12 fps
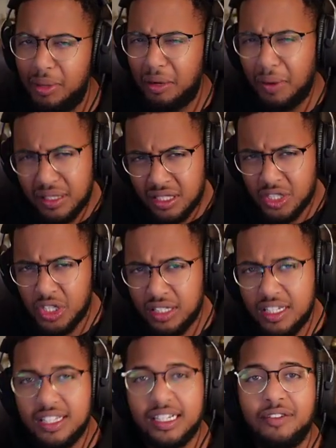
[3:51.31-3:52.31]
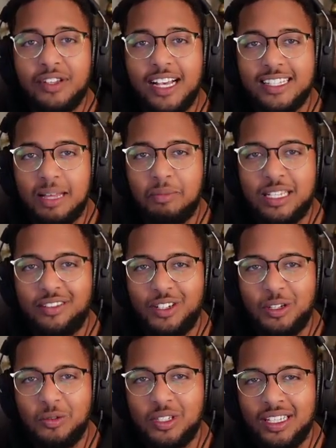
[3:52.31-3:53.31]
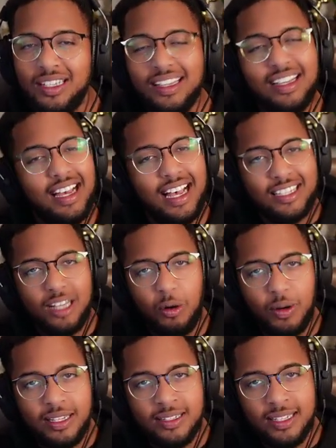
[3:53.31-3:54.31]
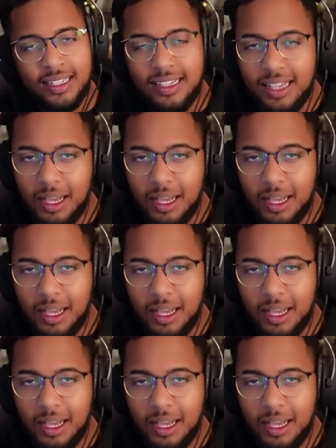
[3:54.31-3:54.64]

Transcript: But I wanted to touch on this and give you guys that piece of news. As always,